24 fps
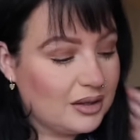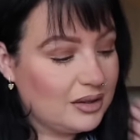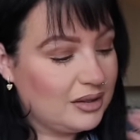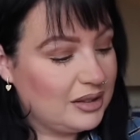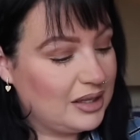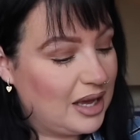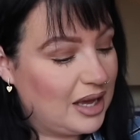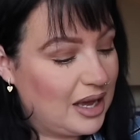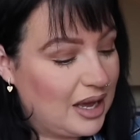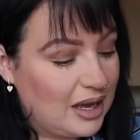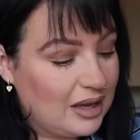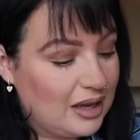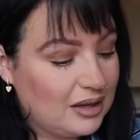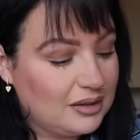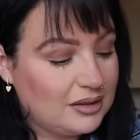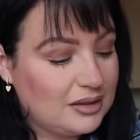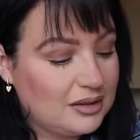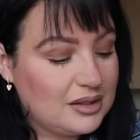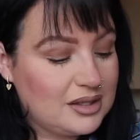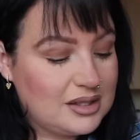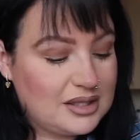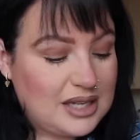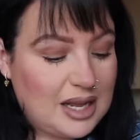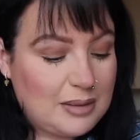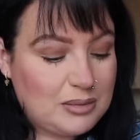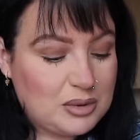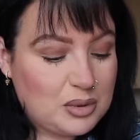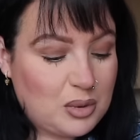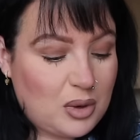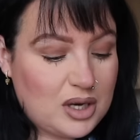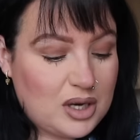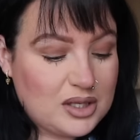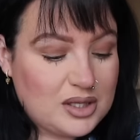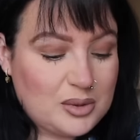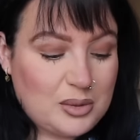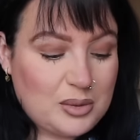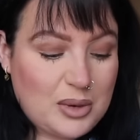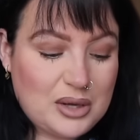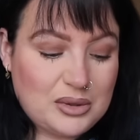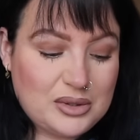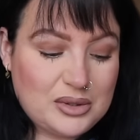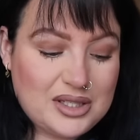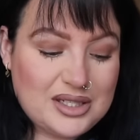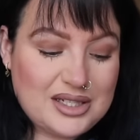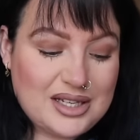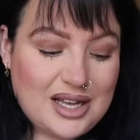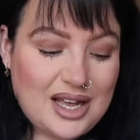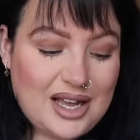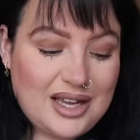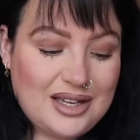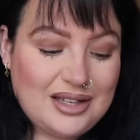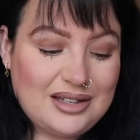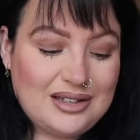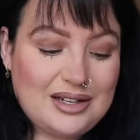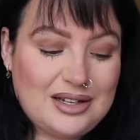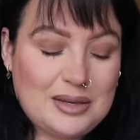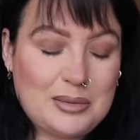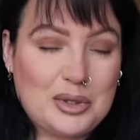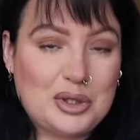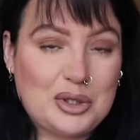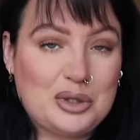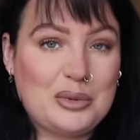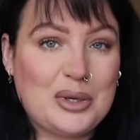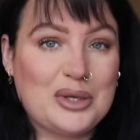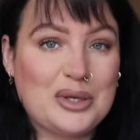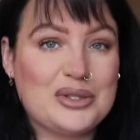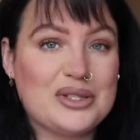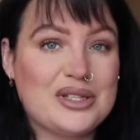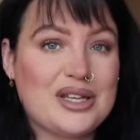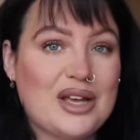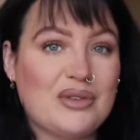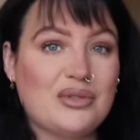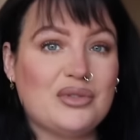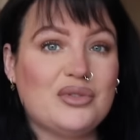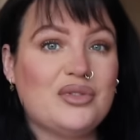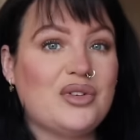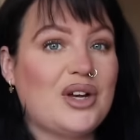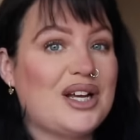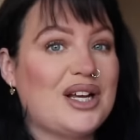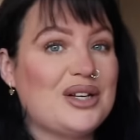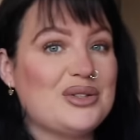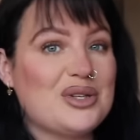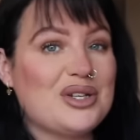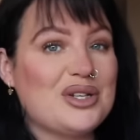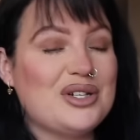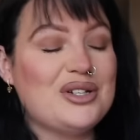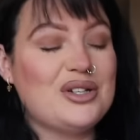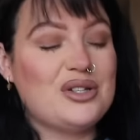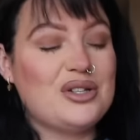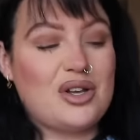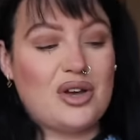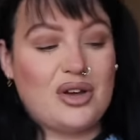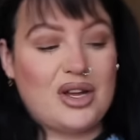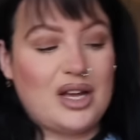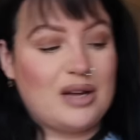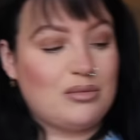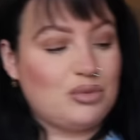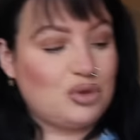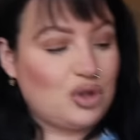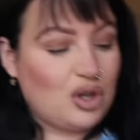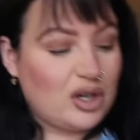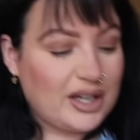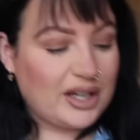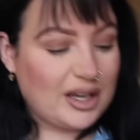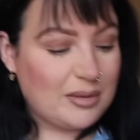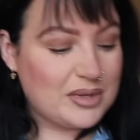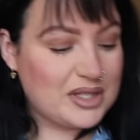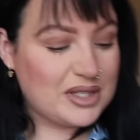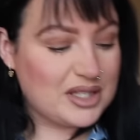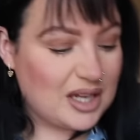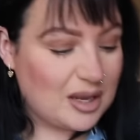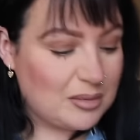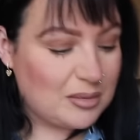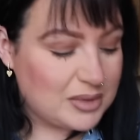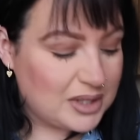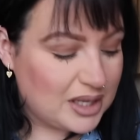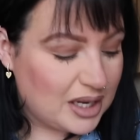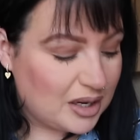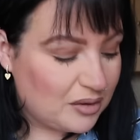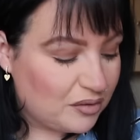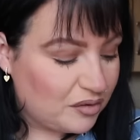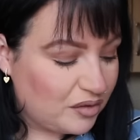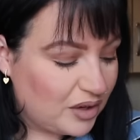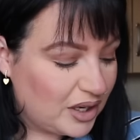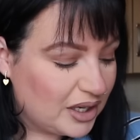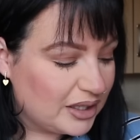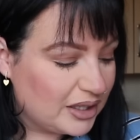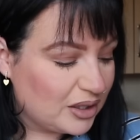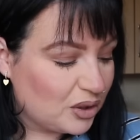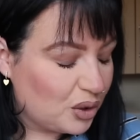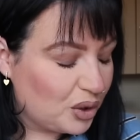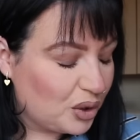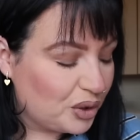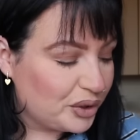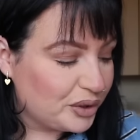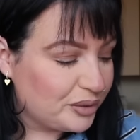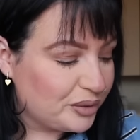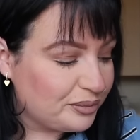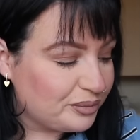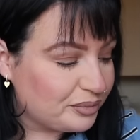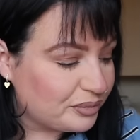yeah, steps wise as well today, I'm on almost 7,000. So yeah, I'm trying to get my steps in, feeling good.